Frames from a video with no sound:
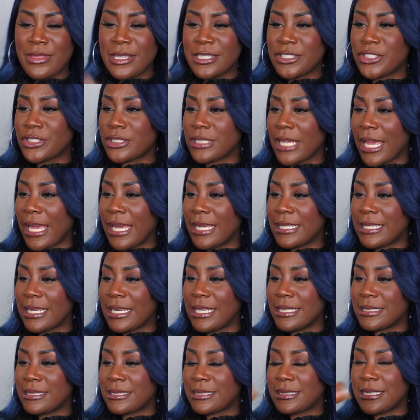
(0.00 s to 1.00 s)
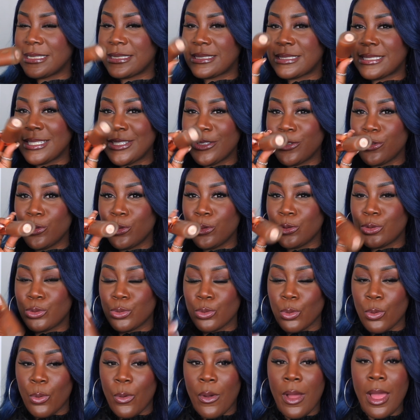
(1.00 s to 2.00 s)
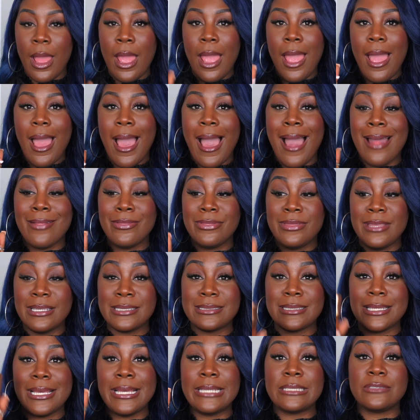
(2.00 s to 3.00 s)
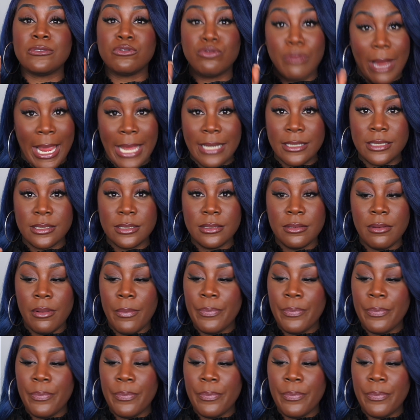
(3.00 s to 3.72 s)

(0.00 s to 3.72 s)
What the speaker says: this shade is 60 neutral and this is red,